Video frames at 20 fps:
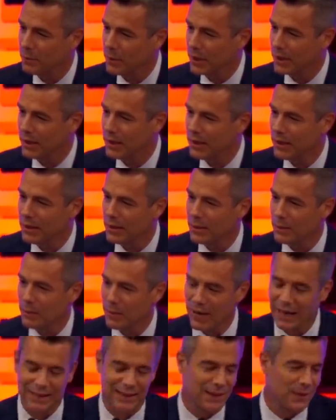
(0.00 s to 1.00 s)
But,
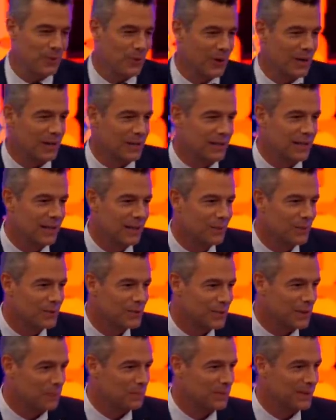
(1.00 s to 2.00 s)
but I think what it did was
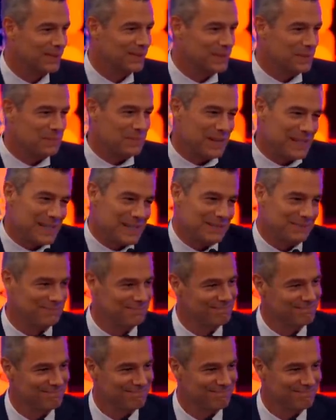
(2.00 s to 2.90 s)
something to me,